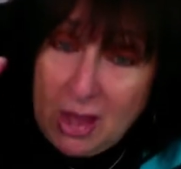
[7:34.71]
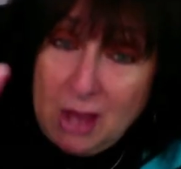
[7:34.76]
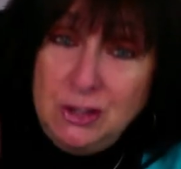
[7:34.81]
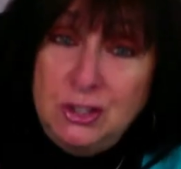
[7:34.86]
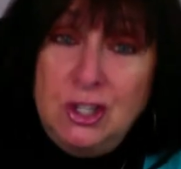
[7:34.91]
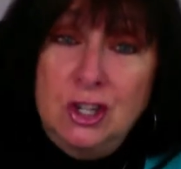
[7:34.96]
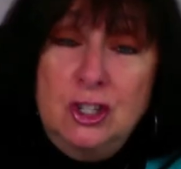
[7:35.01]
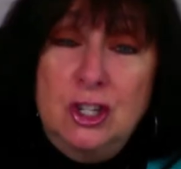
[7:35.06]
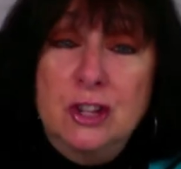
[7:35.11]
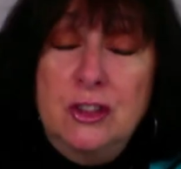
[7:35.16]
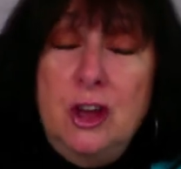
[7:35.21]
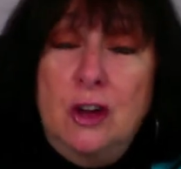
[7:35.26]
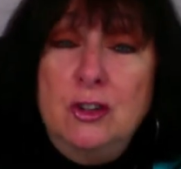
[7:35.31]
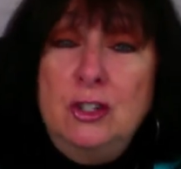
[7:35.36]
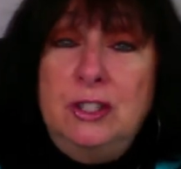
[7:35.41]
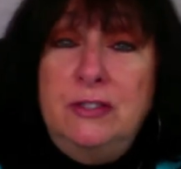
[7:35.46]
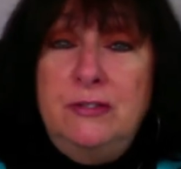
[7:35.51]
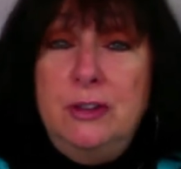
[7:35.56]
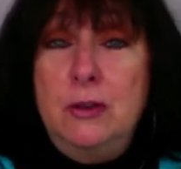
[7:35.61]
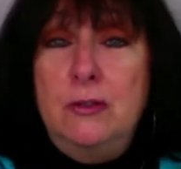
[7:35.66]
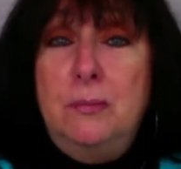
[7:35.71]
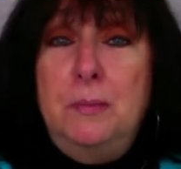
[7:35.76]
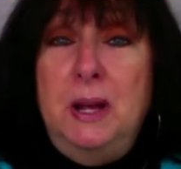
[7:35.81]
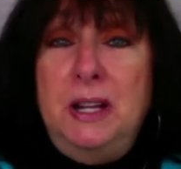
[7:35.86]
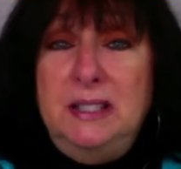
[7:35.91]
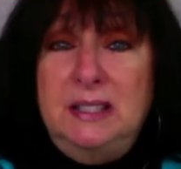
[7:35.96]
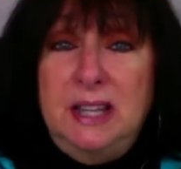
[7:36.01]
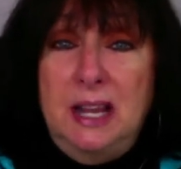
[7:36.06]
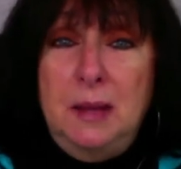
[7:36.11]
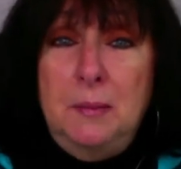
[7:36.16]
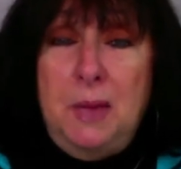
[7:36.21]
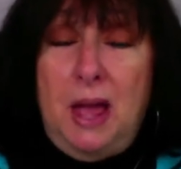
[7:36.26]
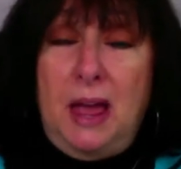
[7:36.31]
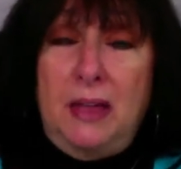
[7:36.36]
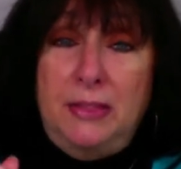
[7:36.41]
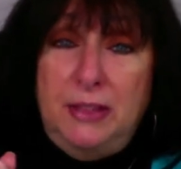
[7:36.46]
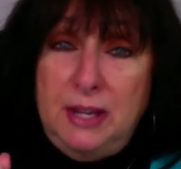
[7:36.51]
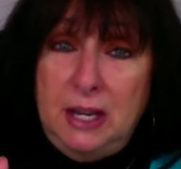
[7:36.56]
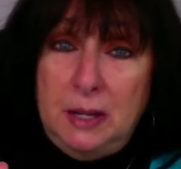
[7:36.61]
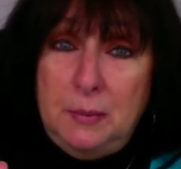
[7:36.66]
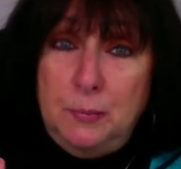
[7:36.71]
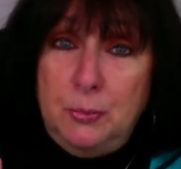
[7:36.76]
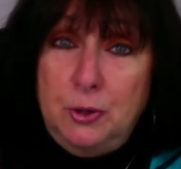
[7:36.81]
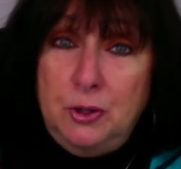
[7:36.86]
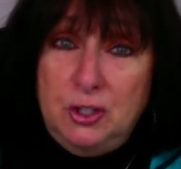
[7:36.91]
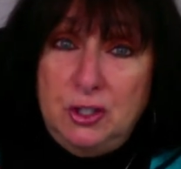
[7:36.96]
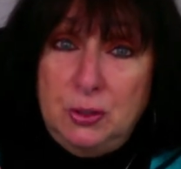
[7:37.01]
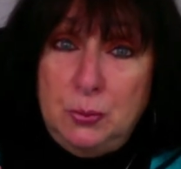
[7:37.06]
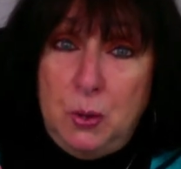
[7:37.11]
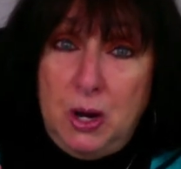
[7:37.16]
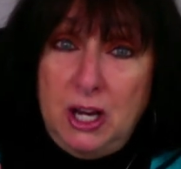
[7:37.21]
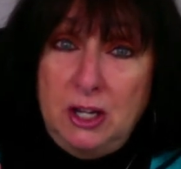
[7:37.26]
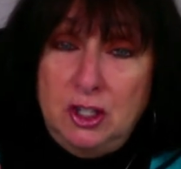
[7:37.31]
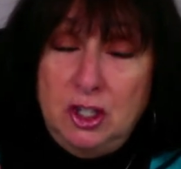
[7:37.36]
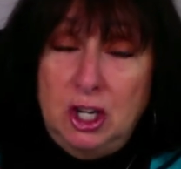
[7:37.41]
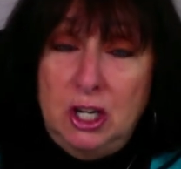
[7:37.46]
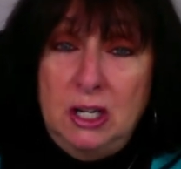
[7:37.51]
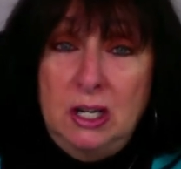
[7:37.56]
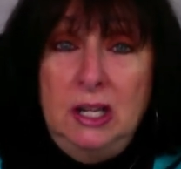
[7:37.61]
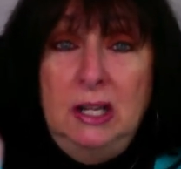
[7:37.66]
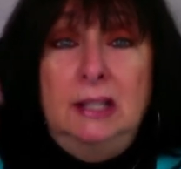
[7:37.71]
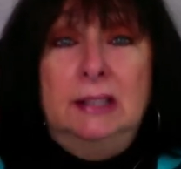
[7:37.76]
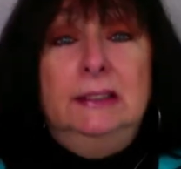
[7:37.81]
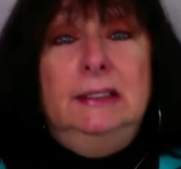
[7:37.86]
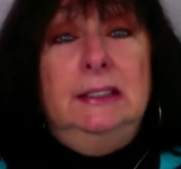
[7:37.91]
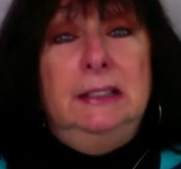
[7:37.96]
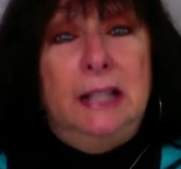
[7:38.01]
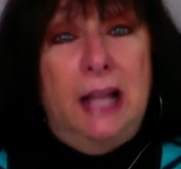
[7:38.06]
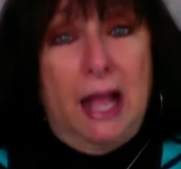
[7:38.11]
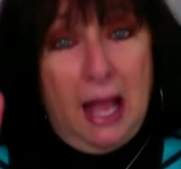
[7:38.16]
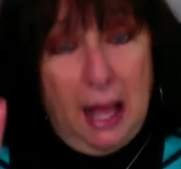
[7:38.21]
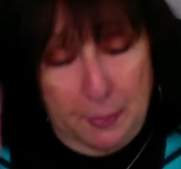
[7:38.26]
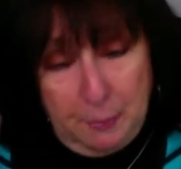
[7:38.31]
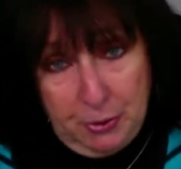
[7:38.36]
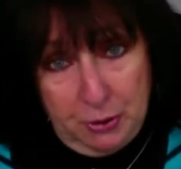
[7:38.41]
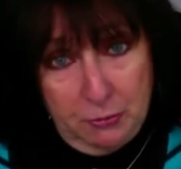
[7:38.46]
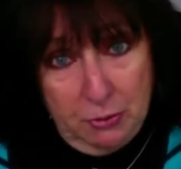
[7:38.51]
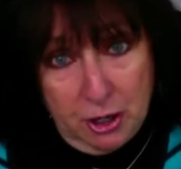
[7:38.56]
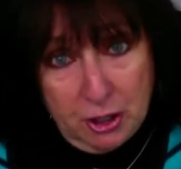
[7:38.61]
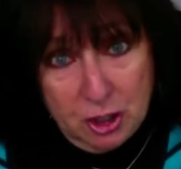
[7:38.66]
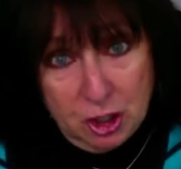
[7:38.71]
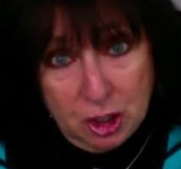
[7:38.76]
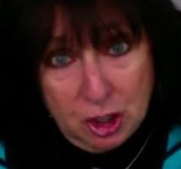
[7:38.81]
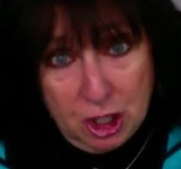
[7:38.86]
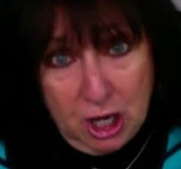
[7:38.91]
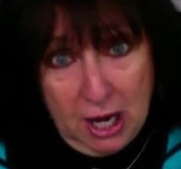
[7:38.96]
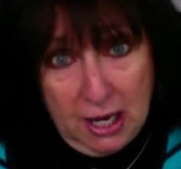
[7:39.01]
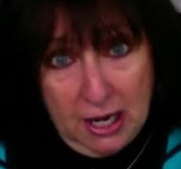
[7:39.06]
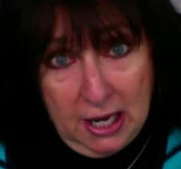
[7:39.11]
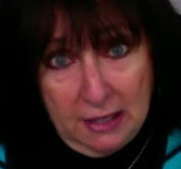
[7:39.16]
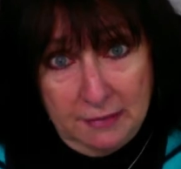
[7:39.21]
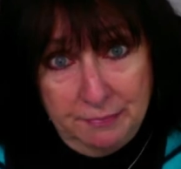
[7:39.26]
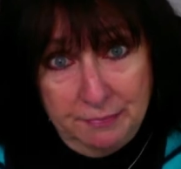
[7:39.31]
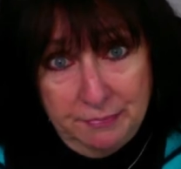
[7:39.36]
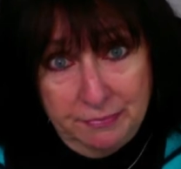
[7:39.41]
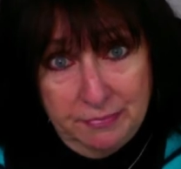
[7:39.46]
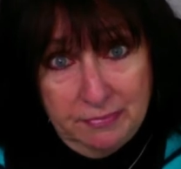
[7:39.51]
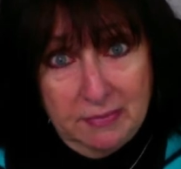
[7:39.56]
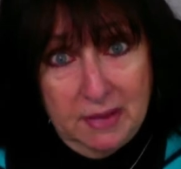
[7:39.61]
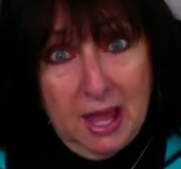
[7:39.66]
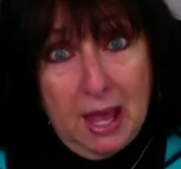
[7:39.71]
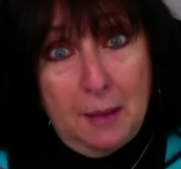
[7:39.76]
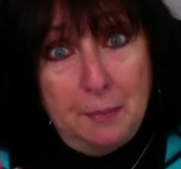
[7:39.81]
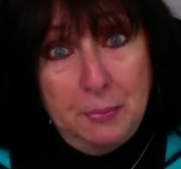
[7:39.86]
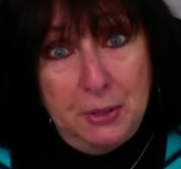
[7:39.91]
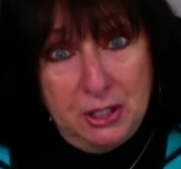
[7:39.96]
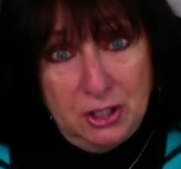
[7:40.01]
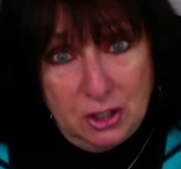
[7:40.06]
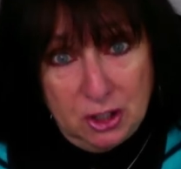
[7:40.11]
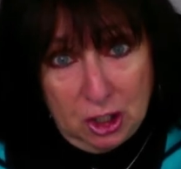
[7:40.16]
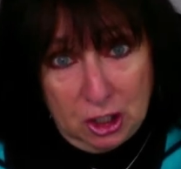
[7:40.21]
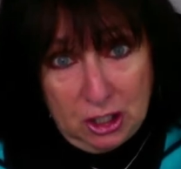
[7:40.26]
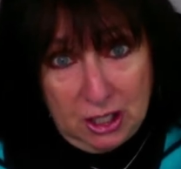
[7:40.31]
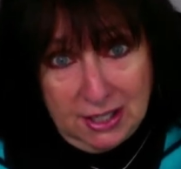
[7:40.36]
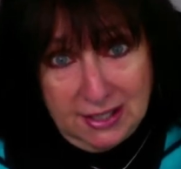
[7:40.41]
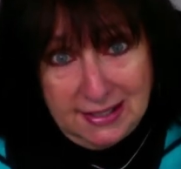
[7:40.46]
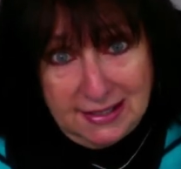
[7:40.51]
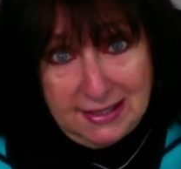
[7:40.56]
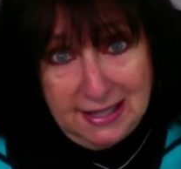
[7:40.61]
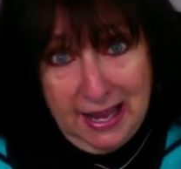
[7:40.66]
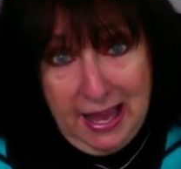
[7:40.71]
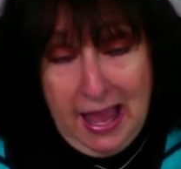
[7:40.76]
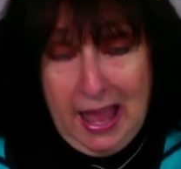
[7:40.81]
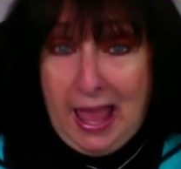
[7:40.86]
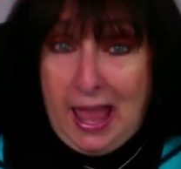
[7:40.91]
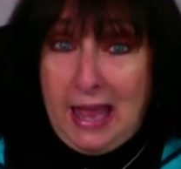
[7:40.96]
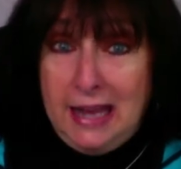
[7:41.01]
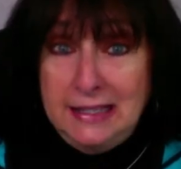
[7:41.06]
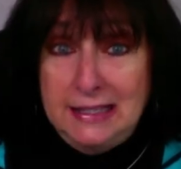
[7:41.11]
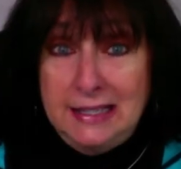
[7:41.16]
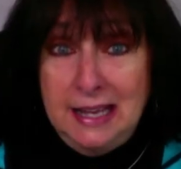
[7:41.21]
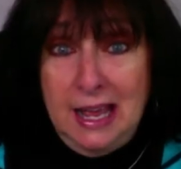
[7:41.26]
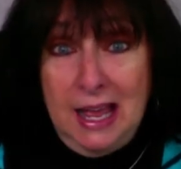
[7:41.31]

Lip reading: So to those of you of my same ethnic persuasion, happy Rosh Hashanah, happy Sukkot, and